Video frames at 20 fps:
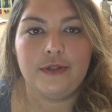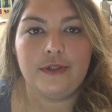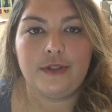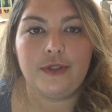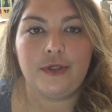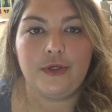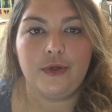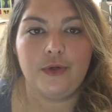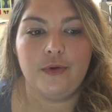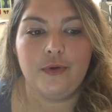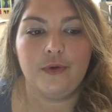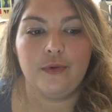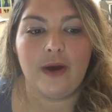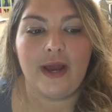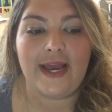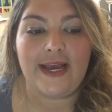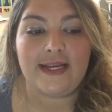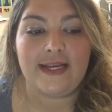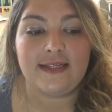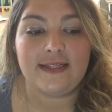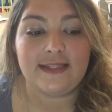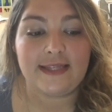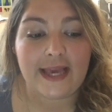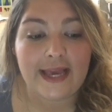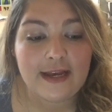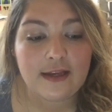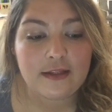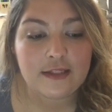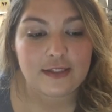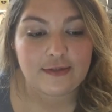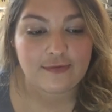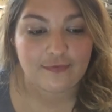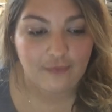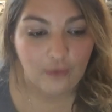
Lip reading: to a scans